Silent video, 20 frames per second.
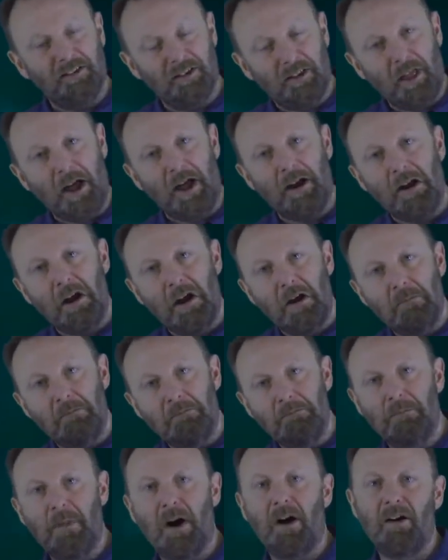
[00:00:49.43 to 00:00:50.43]
So that
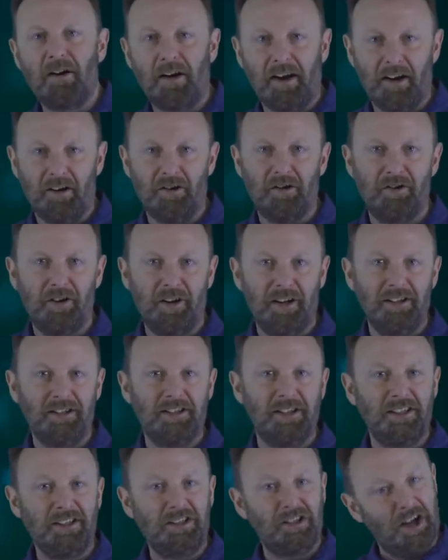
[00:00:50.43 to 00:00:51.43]
market
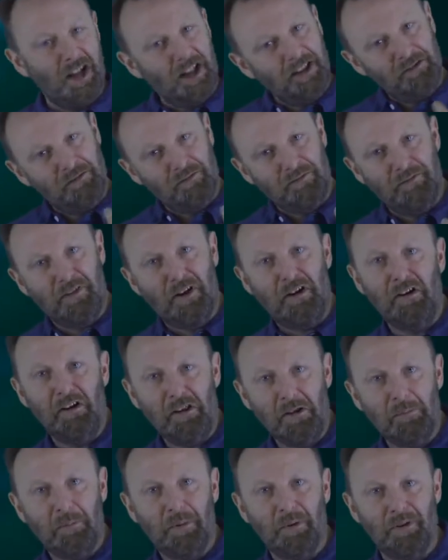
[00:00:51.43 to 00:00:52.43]
orientation is
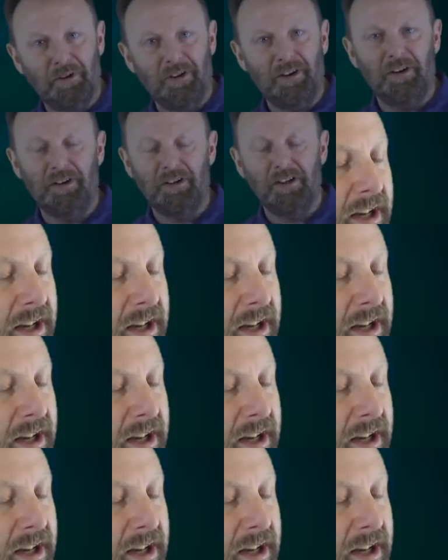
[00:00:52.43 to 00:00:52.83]
very important.